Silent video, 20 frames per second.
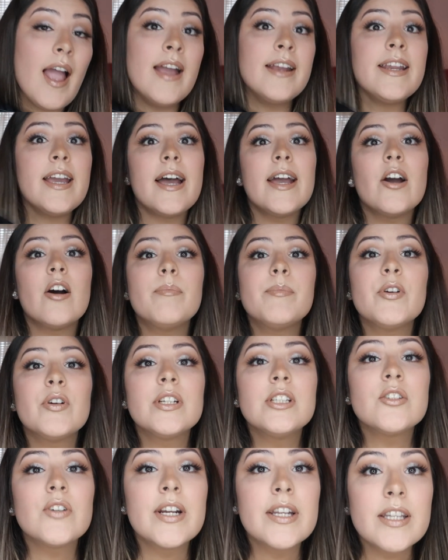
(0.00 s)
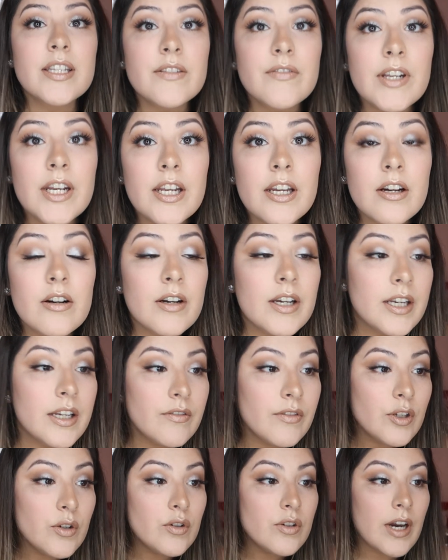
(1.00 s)
And yeah, I hope you enjoyed this video, and
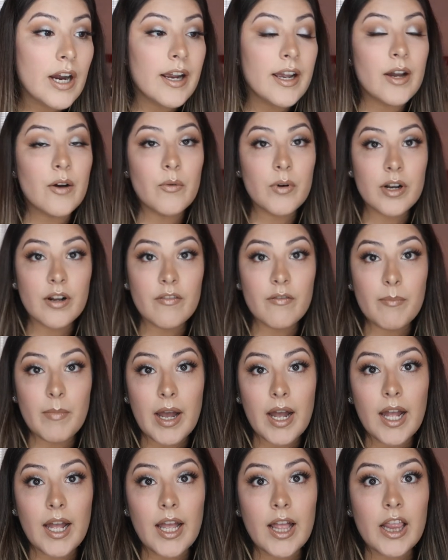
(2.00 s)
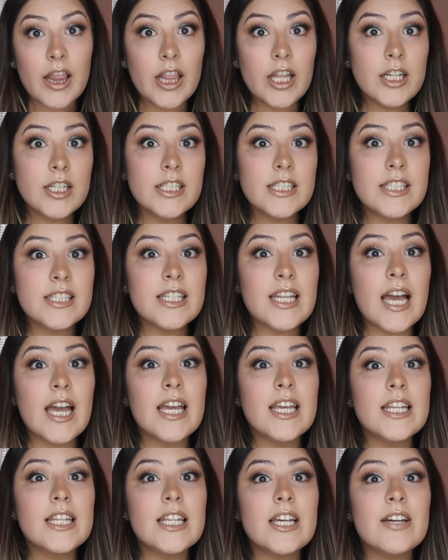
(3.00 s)
if you try out one of my looks,
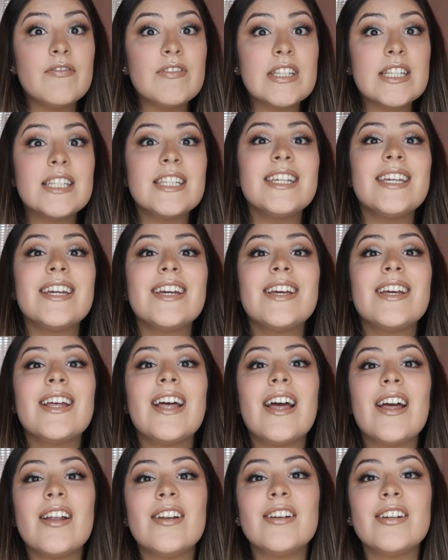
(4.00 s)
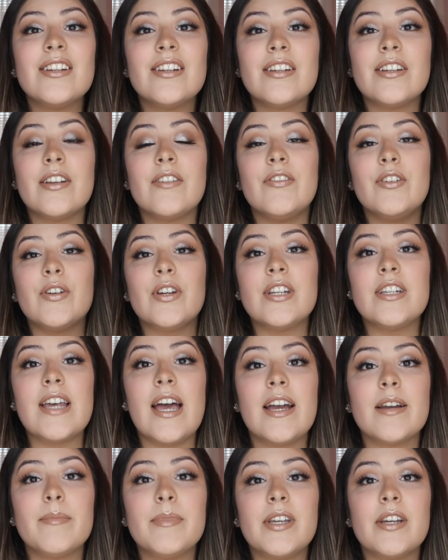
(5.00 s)
I'd love to see it. And if you could
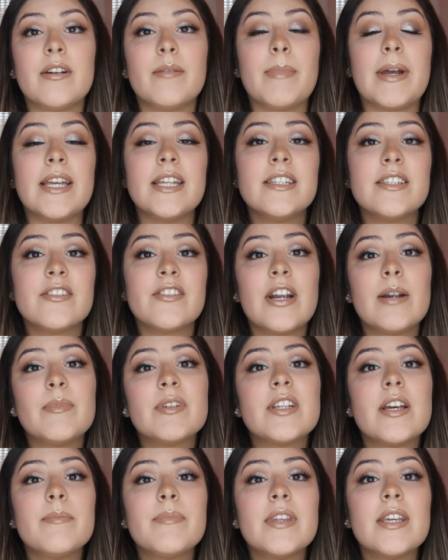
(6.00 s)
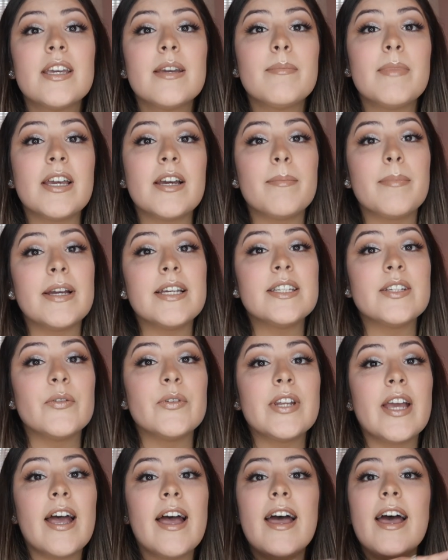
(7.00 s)
tag me on my Instagram or something, Makeup by
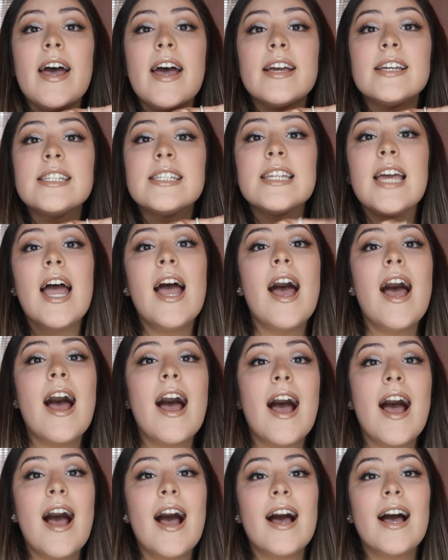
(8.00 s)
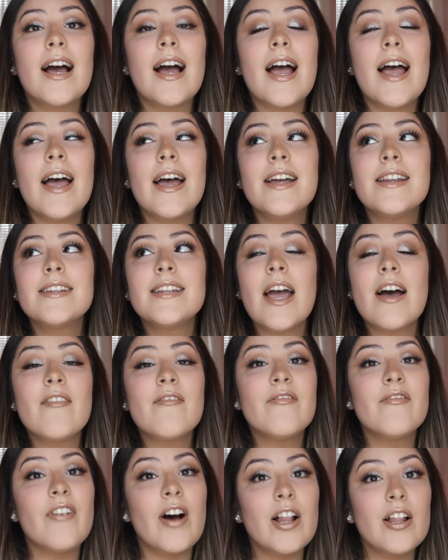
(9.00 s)
Sonia X. And yeah,
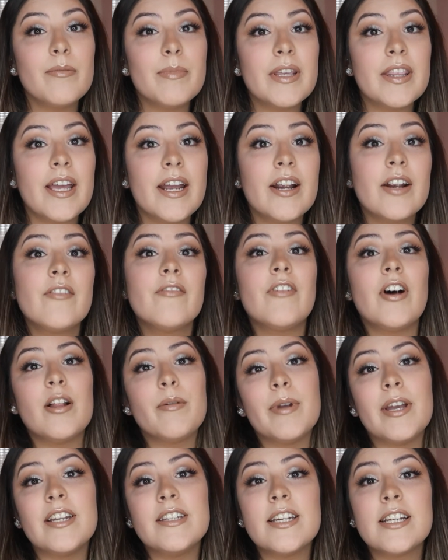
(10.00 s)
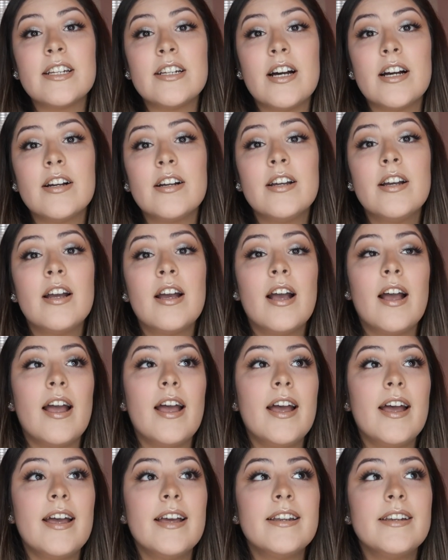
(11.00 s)
follow me there, follow me on TikTok,
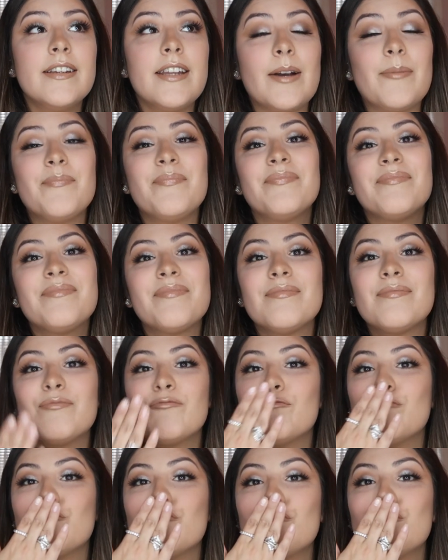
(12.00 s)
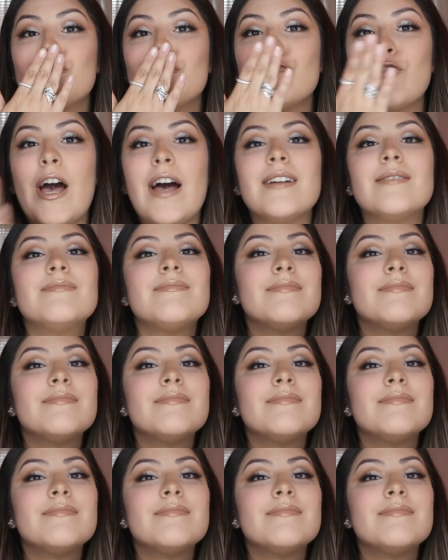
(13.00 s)
and yeah. Mwah.